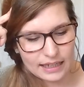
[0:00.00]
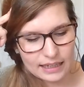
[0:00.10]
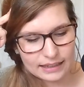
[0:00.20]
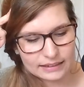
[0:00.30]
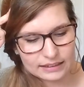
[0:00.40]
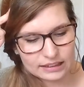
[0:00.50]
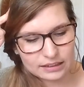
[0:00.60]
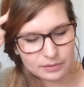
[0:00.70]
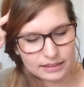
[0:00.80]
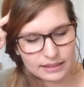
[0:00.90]
is she
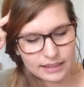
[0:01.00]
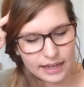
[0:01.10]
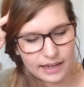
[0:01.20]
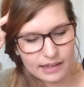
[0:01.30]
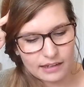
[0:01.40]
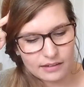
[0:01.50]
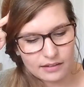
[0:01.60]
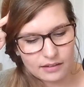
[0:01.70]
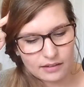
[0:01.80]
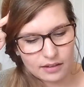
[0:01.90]
was saying
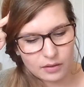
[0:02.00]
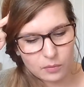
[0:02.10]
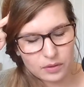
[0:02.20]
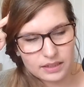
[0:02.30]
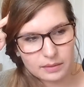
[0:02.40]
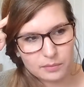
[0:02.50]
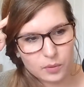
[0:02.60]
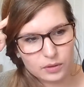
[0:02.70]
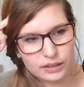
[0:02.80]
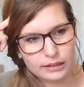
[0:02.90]
that what's
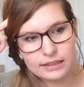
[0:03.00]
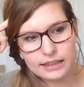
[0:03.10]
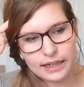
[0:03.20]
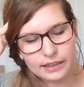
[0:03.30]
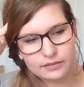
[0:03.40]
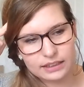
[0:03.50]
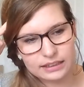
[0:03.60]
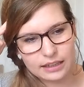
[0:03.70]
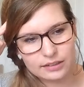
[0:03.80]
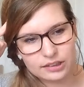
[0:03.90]
important is to kind of
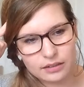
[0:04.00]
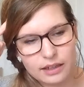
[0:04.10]
detach her.